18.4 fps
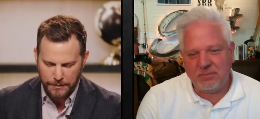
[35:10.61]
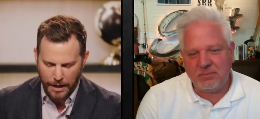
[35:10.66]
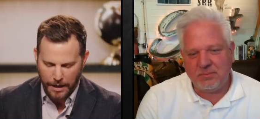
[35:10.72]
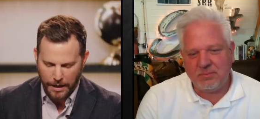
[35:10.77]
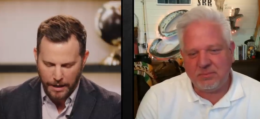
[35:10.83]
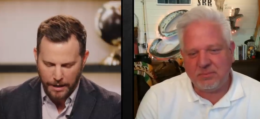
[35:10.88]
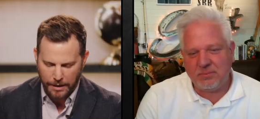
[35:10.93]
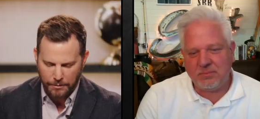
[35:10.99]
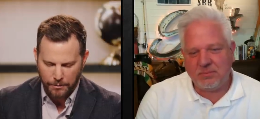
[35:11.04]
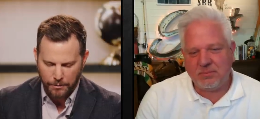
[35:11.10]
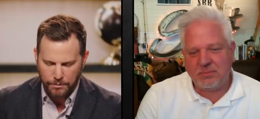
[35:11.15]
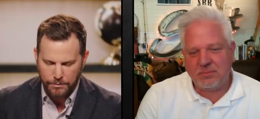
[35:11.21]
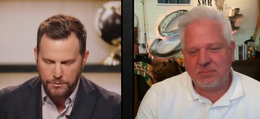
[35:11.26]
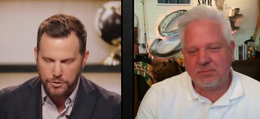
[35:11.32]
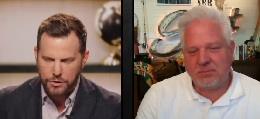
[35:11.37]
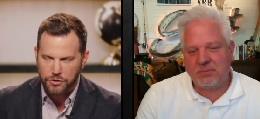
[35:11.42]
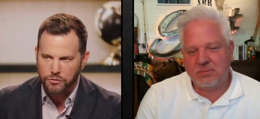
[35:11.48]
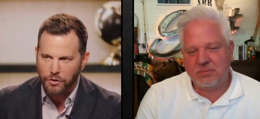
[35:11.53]
Speaker 1: uh,
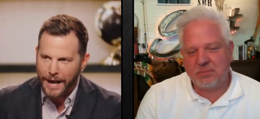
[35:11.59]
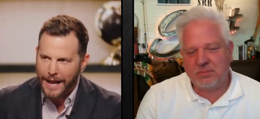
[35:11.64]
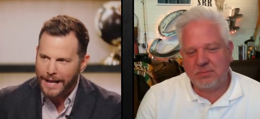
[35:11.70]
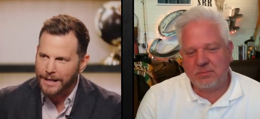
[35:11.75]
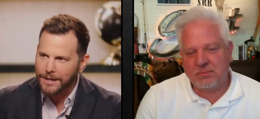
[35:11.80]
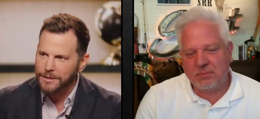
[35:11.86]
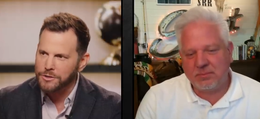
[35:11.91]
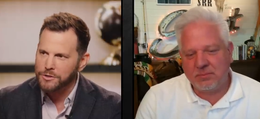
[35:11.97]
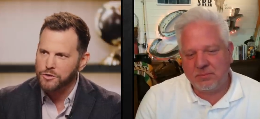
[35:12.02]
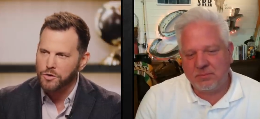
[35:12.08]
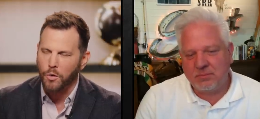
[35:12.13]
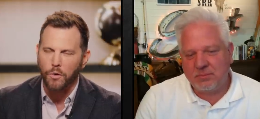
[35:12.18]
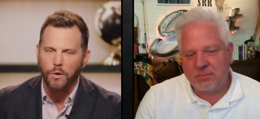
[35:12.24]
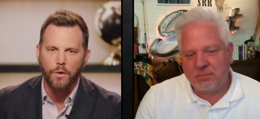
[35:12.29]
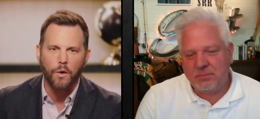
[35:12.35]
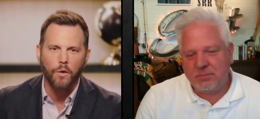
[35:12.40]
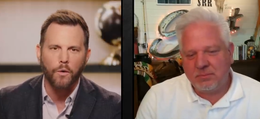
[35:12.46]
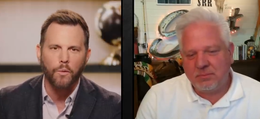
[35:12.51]
strange,
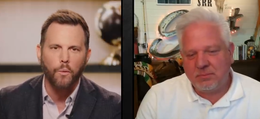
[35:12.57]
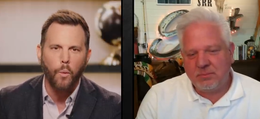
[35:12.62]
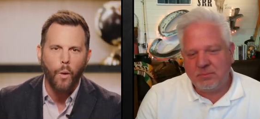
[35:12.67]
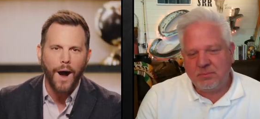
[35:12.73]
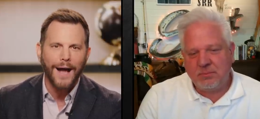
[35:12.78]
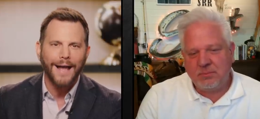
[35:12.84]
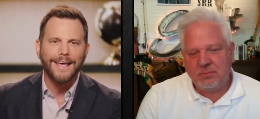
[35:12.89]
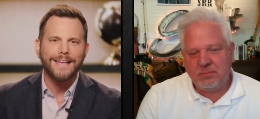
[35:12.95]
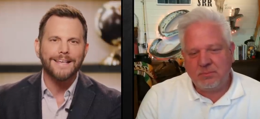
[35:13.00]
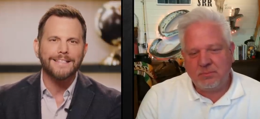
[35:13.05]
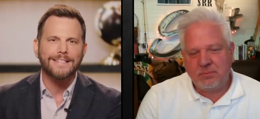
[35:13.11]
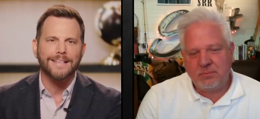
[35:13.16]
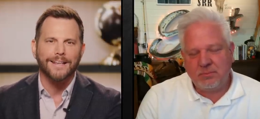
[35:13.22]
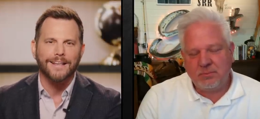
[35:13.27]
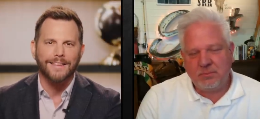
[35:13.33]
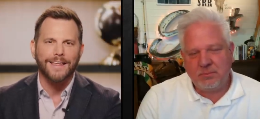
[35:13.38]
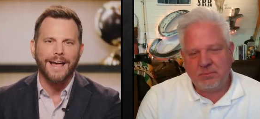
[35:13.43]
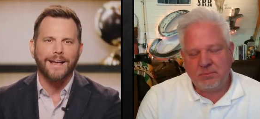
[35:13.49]
or, or why
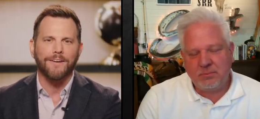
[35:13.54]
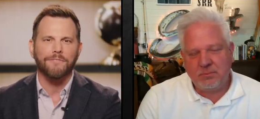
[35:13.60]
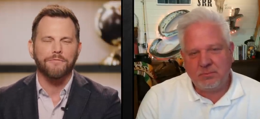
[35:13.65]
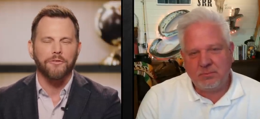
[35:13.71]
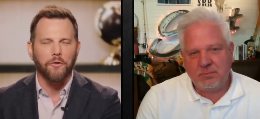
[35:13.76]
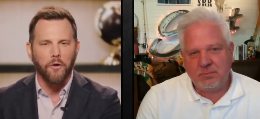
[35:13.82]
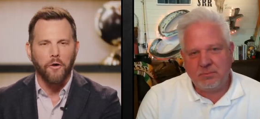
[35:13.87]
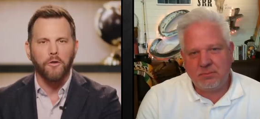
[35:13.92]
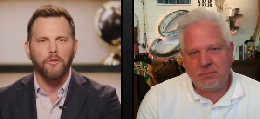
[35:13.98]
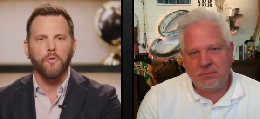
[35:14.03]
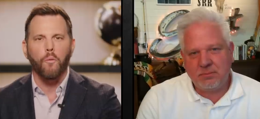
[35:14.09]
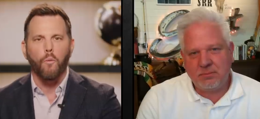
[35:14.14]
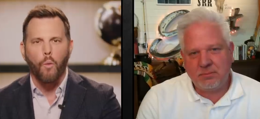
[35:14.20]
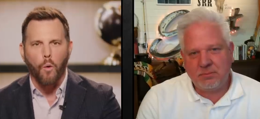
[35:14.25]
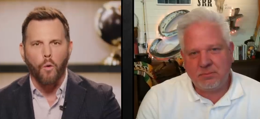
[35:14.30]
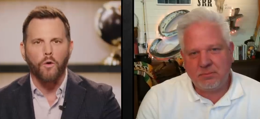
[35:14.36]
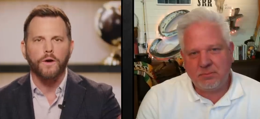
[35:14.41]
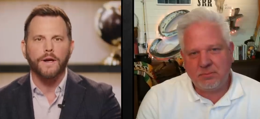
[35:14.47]
is it that for all the
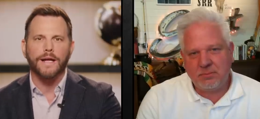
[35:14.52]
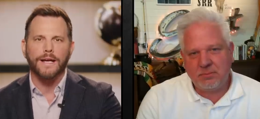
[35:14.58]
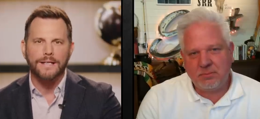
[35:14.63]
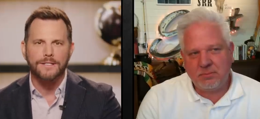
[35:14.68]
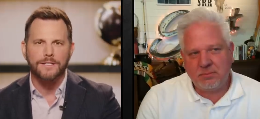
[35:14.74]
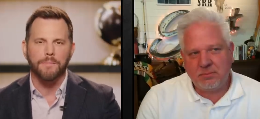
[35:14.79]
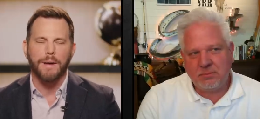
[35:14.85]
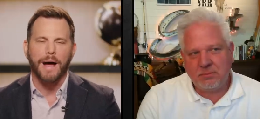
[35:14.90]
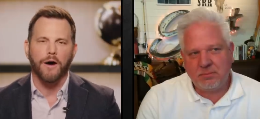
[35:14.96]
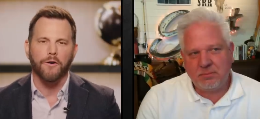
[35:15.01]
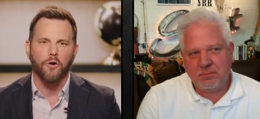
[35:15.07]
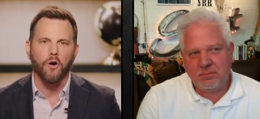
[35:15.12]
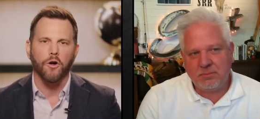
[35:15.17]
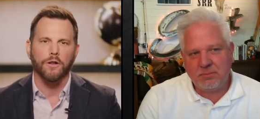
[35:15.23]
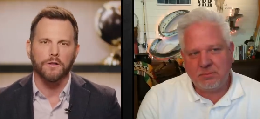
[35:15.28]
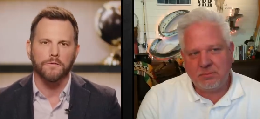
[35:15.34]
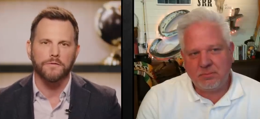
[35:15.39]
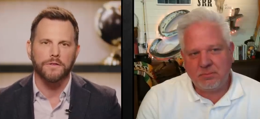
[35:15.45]
warnings about
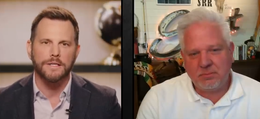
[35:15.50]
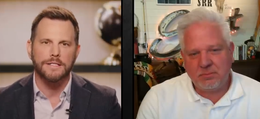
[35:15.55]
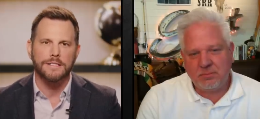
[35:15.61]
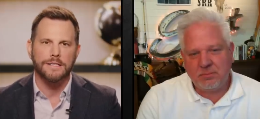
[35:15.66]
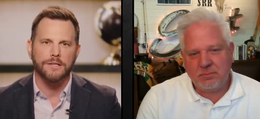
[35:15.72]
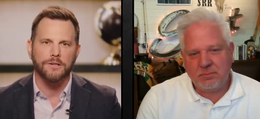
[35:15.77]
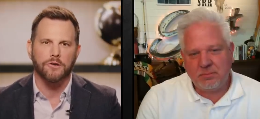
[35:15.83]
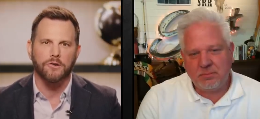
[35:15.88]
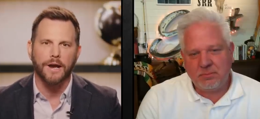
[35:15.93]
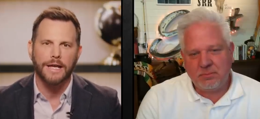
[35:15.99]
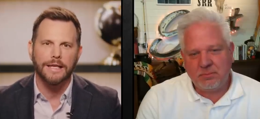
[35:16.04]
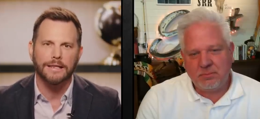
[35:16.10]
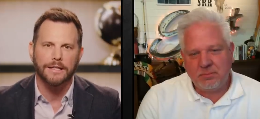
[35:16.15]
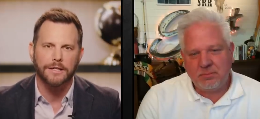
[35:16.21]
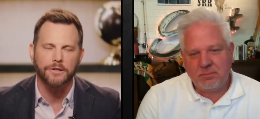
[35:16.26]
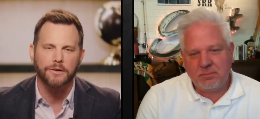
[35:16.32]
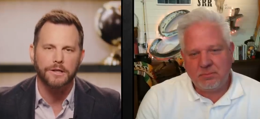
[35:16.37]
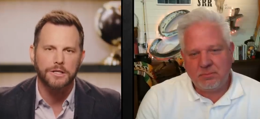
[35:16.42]
all of this in
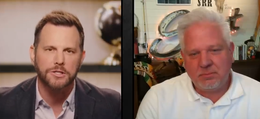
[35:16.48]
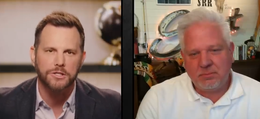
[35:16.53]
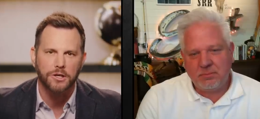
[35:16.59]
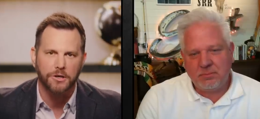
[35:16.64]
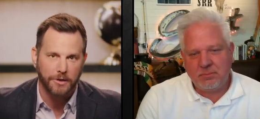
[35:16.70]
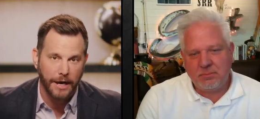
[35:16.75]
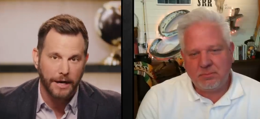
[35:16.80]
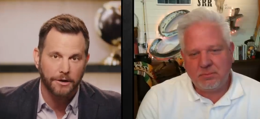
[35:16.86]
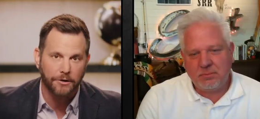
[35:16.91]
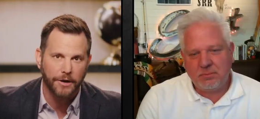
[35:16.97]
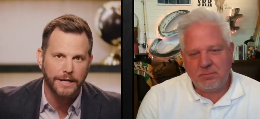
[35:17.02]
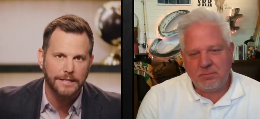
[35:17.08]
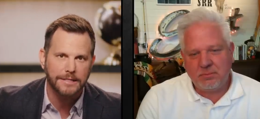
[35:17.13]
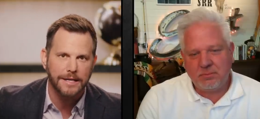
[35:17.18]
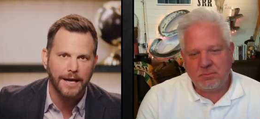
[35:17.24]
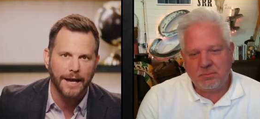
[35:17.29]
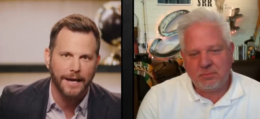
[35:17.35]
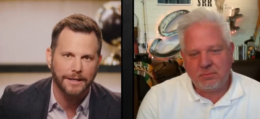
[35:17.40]
great literature and
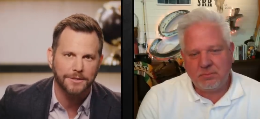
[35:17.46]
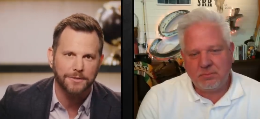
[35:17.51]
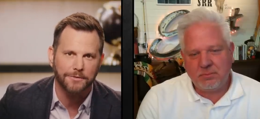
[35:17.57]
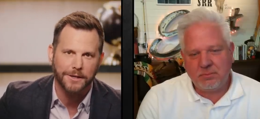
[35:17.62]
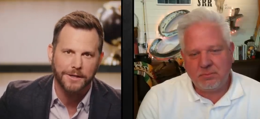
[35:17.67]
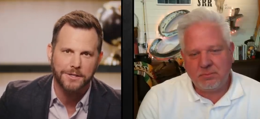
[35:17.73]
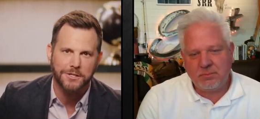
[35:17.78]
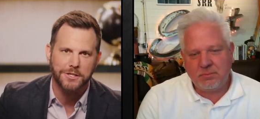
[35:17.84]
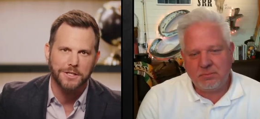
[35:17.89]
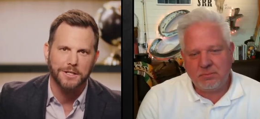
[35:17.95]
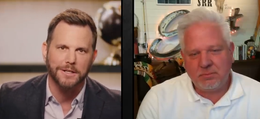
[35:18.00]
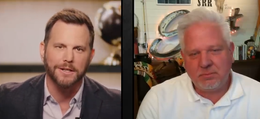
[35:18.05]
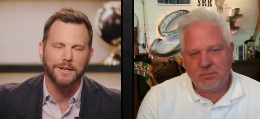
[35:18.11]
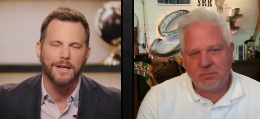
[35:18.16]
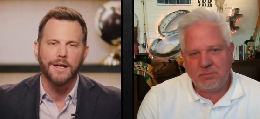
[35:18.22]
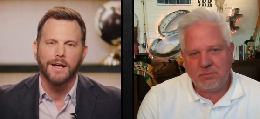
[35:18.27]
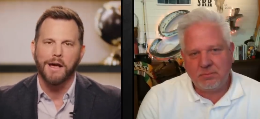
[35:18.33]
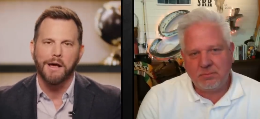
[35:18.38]
great science
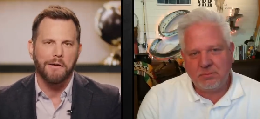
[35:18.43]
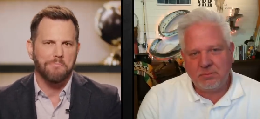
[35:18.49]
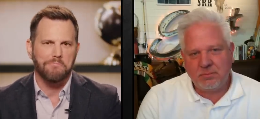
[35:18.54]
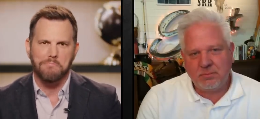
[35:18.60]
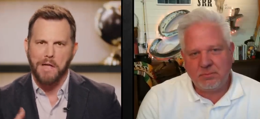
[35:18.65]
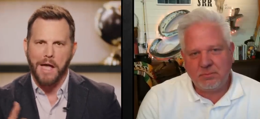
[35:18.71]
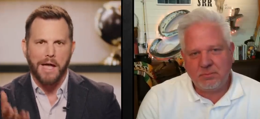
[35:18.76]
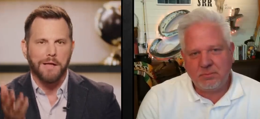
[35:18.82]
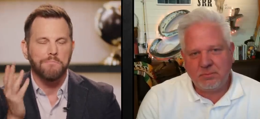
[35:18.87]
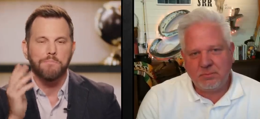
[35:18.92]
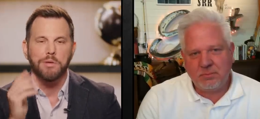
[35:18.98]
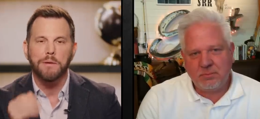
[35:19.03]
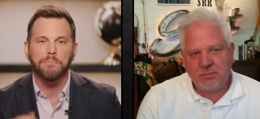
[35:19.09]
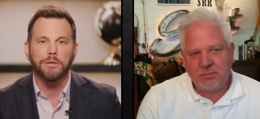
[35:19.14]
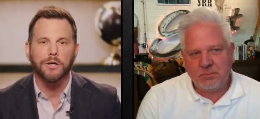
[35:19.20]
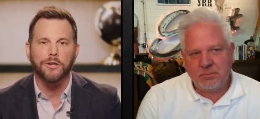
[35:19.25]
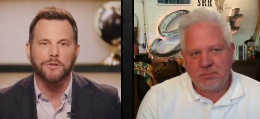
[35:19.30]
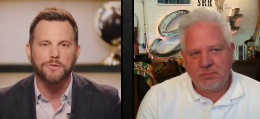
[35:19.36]
fiction and
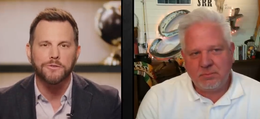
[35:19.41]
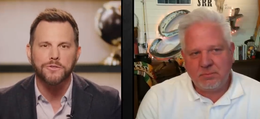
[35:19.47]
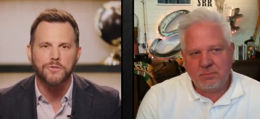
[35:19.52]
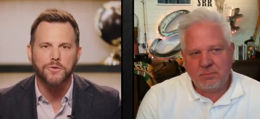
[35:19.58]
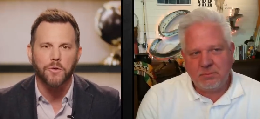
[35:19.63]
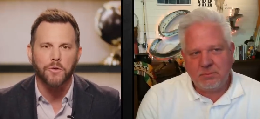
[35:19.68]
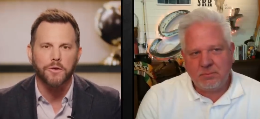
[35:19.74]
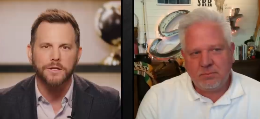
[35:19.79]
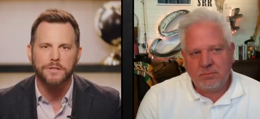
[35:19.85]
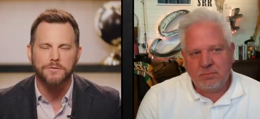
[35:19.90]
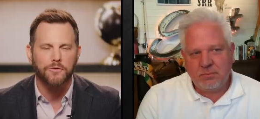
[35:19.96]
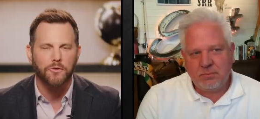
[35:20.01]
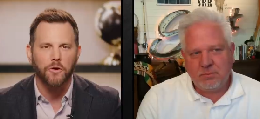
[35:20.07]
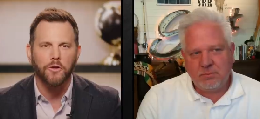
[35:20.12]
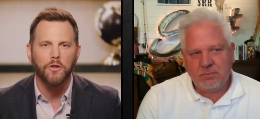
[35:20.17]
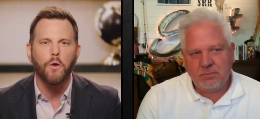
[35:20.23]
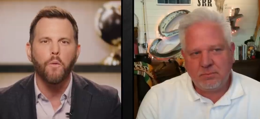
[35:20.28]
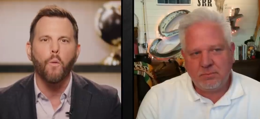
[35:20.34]
biblical stories,
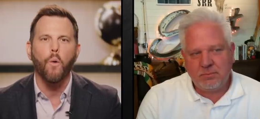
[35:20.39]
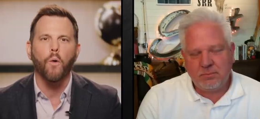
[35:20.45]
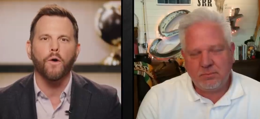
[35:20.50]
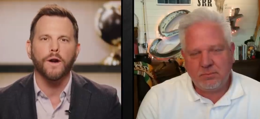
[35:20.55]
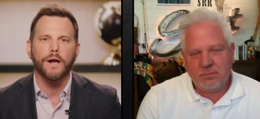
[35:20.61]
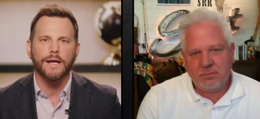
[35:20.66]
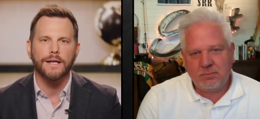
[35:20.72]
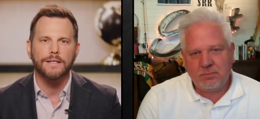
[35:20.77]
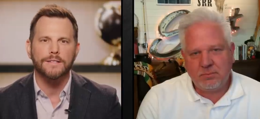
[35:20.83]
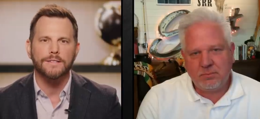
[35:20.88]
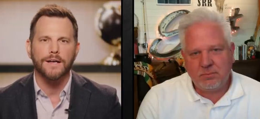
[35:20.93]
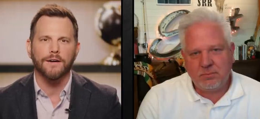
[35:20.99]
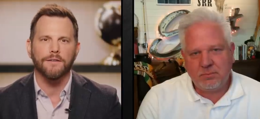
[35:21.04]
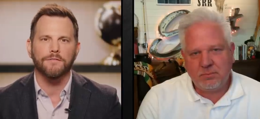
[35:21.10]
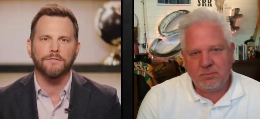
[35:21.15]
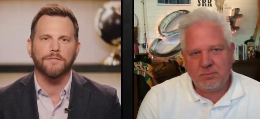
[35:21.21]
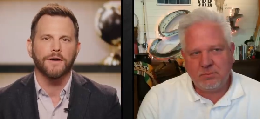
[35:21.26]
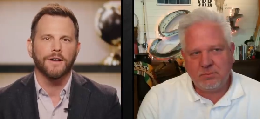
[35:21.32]
for all the warnings
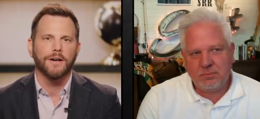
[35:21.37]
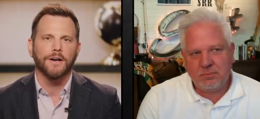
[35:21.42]
of